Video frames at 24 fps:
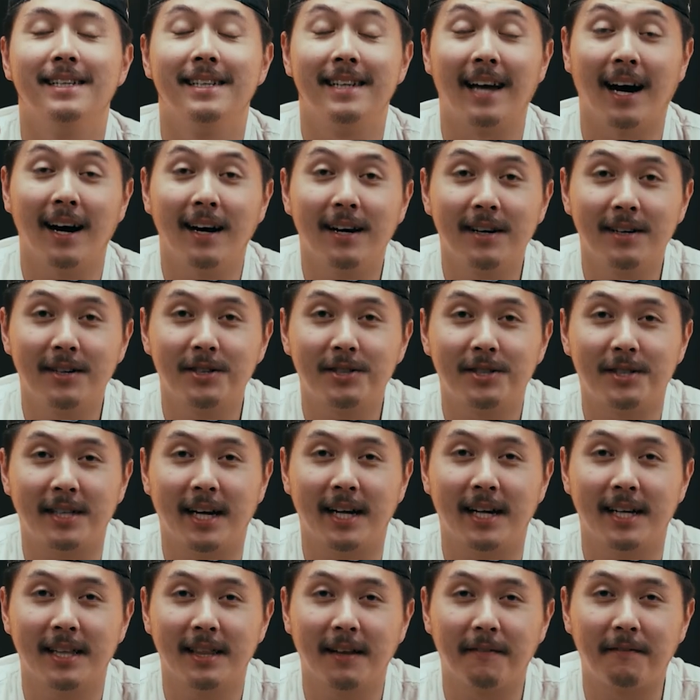Not
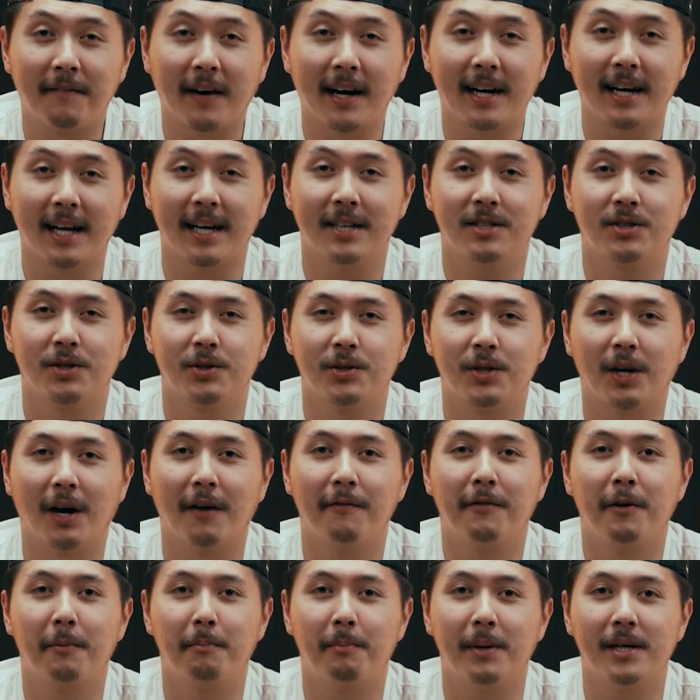understanding the financials
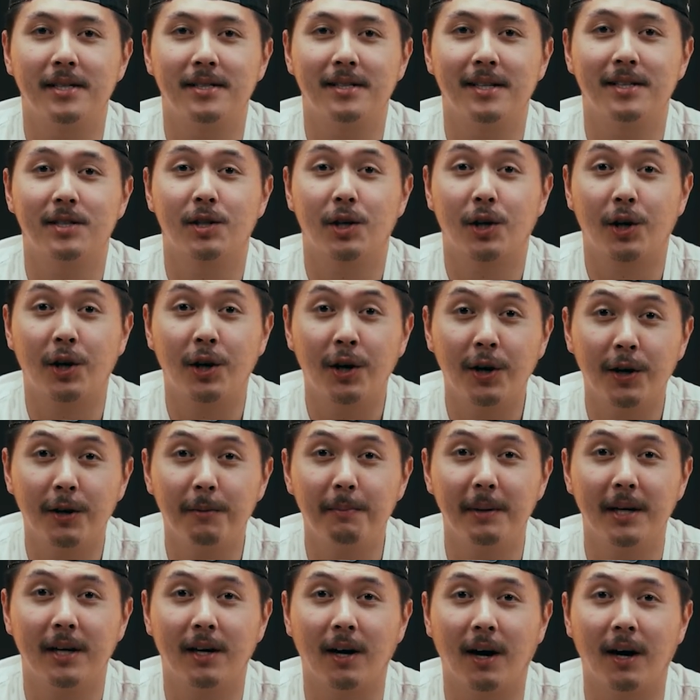of your business
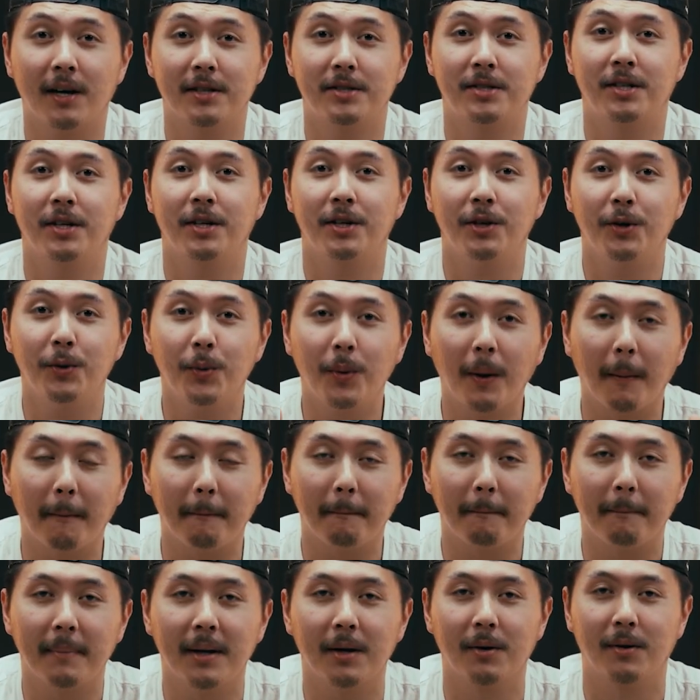could be costing you
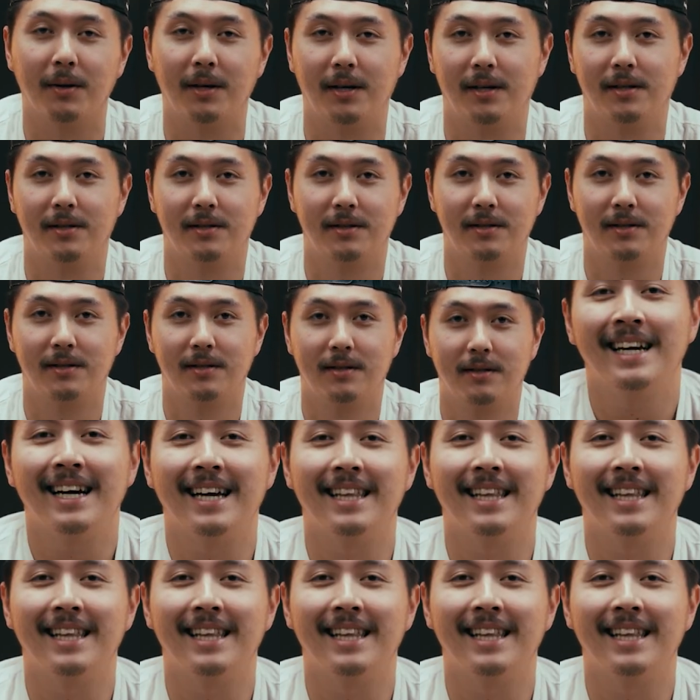millions.